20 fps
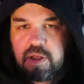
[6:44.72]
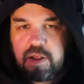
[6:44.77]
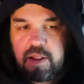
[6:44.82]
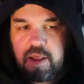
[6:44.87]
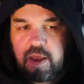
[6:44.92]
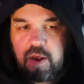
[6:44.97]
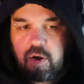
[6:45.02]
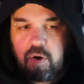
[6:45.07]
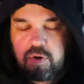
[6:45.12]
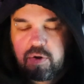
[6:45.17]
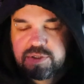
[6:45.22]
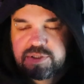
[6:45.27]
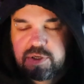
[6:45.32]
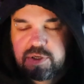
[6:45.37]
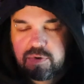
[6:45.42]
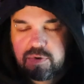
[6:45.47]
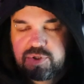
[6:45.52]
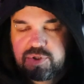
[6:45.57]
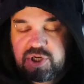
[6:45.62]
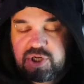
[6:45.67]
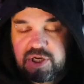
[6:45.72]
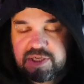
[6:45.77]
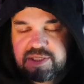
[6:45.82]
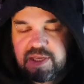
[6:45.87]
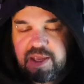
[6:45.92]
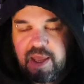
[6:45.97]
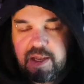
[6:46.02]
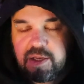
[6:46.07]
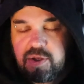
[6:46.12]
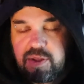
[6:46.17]
uh, like also just
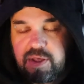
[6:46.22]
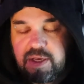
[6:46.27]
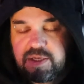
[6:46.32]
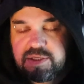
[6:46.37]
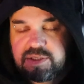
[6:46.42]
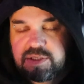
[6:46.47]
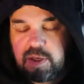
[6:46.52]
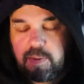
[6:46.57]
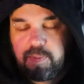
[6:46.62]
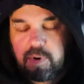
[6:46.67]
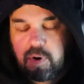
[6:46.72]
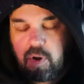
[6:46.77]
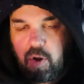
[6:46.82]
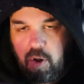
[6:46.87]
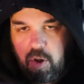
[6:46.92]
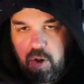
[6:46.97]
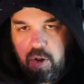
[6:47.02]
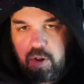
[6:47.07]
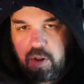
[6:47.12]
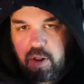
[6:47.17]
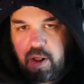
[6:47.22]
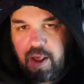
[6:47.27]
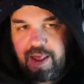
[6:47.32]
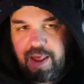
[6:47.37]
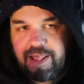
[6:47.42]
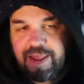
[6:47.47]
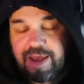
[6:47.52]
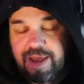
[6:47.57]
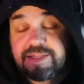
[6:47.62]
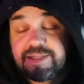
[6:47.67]
again to the exhibit hall
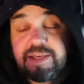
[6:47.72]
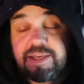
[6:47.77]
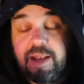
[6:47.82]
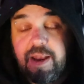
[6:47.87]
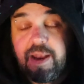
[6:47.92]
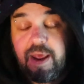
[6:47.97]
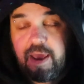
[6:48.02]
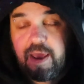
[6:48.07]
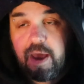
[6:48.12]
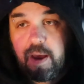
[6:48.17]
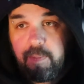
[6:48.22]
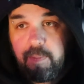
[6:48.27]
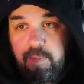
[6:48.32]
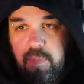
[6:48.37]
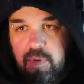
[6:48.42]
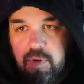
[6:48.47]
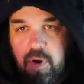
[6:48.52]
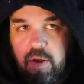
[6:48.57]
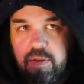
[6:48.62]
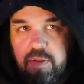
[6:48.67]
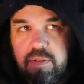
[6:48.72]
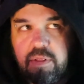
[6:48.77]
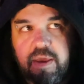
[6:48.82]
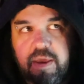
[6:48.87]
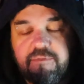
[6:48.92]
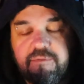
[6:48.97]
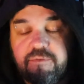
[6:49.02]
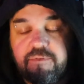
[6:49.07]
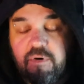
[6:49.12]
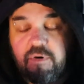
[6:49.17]
at like 10 a.m on
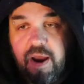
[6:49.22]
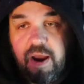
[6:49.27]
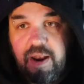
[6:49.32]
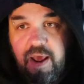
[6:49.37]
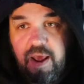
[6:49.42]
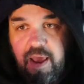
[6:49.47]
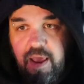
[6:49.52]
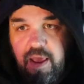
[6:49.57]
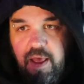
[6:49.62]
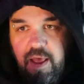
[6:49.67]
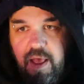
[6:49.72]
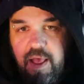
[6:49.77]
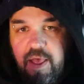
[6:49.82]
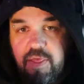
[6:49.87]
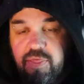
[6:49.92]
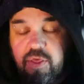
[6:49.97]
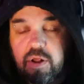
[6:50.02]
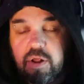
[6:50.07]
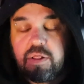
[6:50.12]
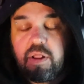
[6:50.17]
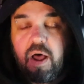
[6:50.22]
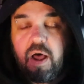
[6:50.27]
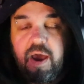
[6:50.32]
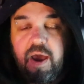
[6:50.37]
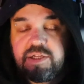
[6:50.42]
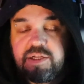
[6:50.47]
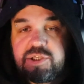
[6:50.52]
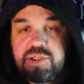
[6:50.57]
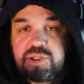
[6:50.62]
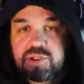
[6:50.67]
like friday oh, the yeah.
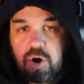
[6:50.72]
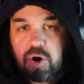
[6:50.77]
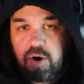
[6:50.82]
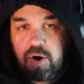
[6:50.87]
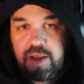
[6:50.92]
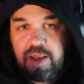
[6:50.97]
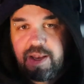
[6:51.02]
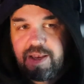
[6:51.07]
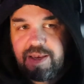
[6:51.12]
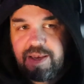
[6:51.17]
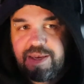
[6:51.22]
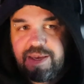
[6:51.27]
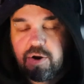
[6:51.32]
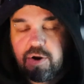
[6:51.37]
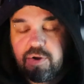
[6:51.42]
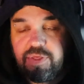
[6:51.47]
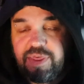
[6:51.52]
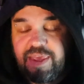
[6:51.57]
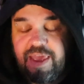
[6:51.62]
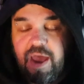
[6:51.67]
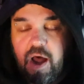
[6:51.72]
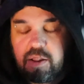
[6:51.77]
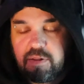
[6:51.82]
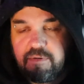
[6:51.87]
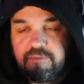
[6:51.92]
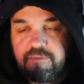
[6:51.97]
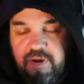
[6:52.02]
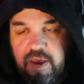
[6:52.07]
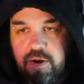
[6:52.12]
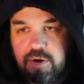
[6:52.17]
line started near the
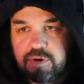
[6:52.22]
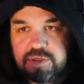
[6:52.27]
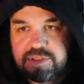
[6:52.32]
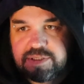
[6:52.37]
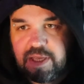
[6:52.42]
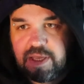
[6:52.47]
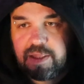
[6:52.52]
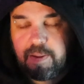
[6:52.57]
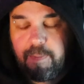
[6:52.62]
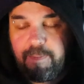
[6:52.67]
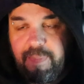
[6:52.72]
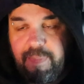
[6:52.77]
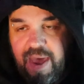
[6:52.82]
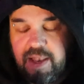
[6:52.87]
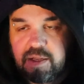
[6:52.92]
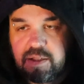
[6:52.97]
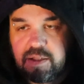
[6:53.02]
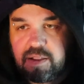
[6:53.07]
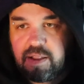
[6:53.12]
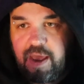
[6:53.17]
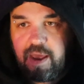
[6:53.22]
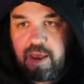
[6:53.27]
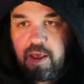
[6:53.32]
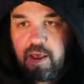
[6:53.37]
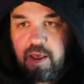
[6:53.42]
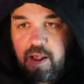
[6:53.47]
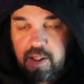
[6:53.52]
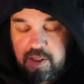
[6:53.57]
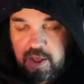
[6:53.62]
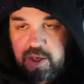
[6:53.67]
elevators in the mandalay
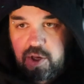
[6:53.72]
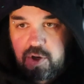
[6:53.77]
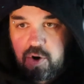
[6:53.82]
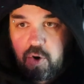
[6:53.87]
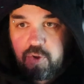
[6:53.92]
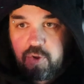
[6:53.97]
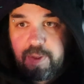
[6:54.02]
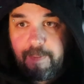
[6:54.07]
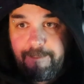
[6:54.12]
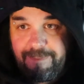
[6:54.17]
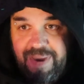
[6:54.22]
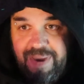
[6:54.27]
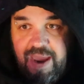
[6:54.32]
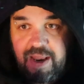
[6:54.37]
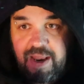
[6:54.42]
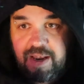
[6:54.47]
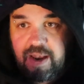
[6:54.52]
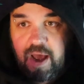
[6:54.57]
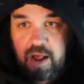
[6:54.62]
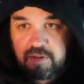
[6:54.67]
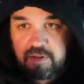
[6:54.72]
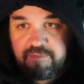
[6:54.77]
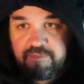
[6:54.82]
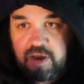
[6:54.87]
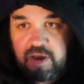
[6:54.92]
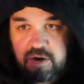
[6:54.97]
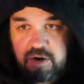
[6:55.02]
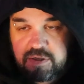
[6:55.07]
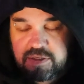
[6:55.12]
like yeah, you know yeah, the main elevators